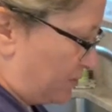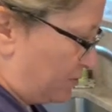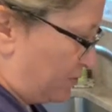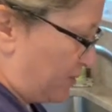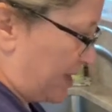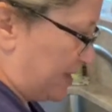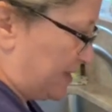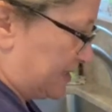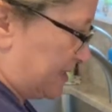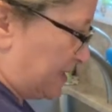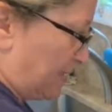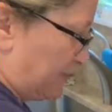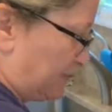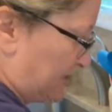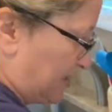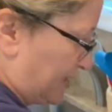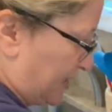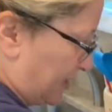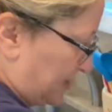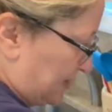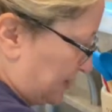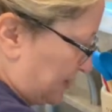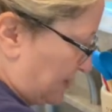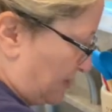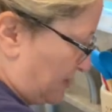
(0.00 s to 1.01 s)
rice up to
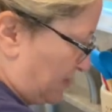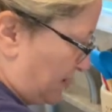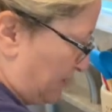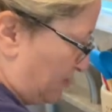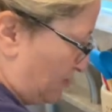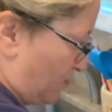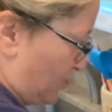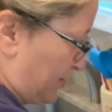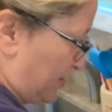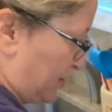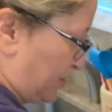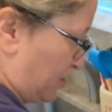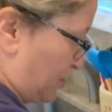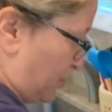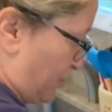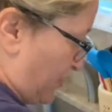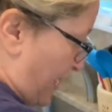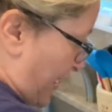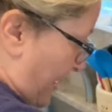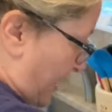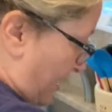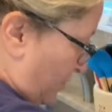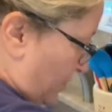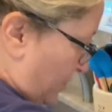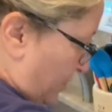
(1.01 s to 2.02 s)
get some of the moisture
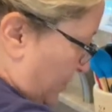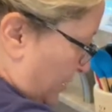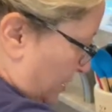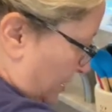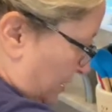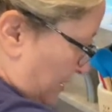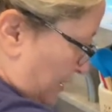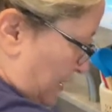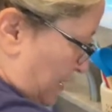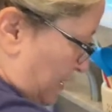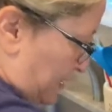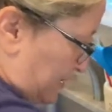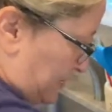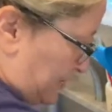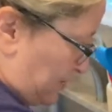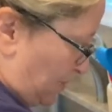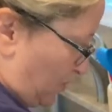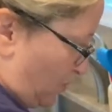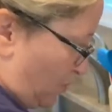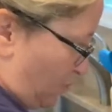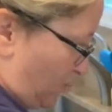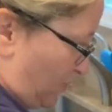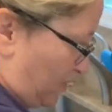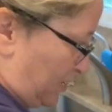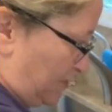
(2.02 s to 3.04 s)
out so
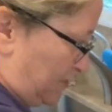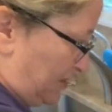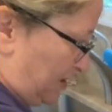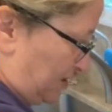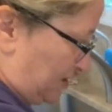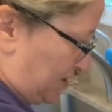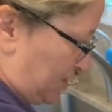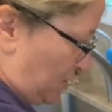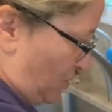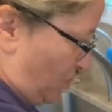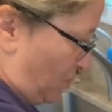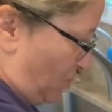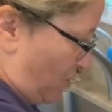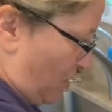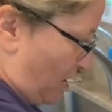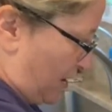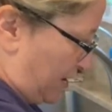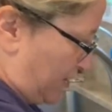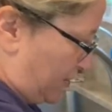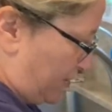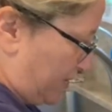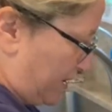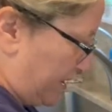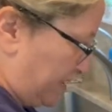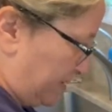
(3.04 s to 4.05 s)
it wouldn't be so
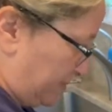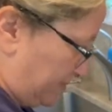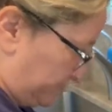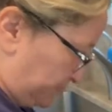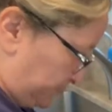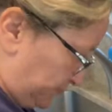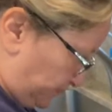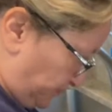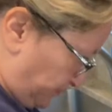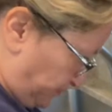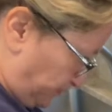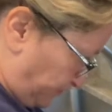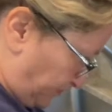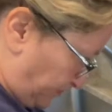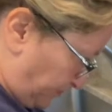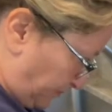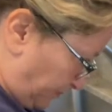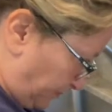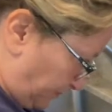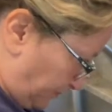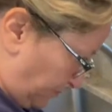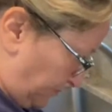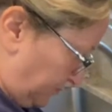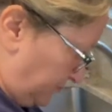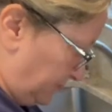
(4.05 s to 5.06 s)
watery.
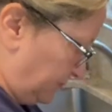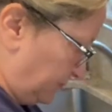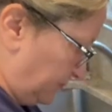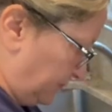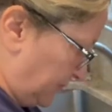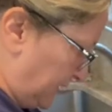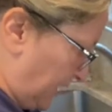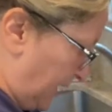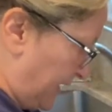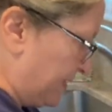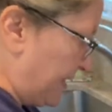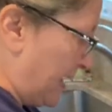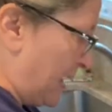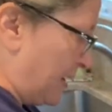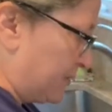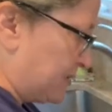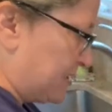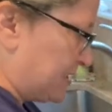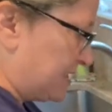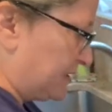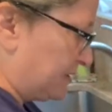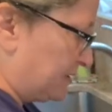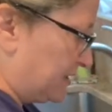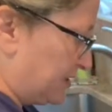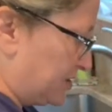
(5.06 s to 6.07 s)
And that was
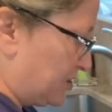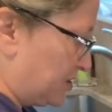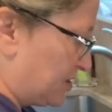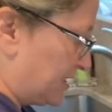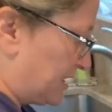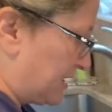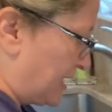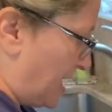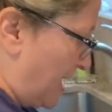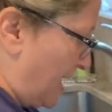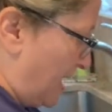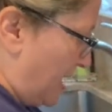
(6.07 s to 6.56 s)
delicious.